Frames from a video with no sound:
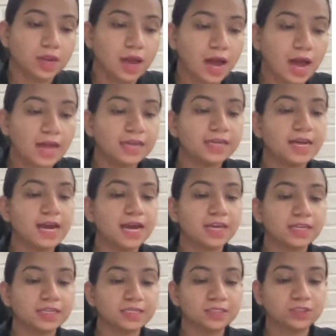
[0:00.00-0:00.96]
Hi
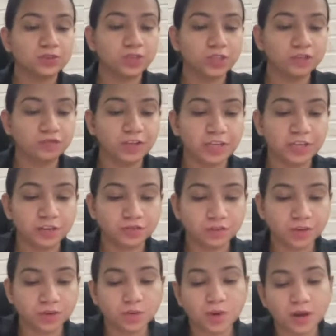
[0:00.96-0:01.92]
guys, good evening
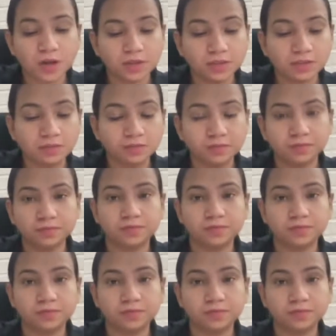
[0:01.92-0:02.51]
everyone.